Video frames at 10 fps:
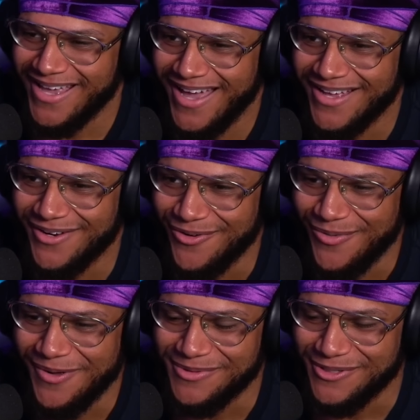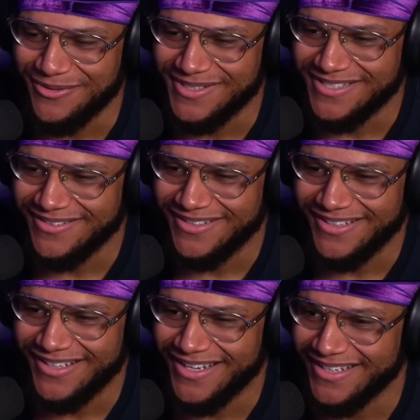out of the webtoon. It look
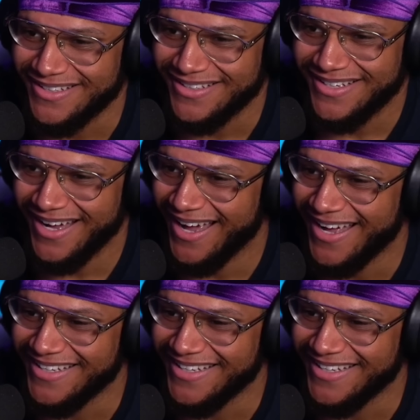like. God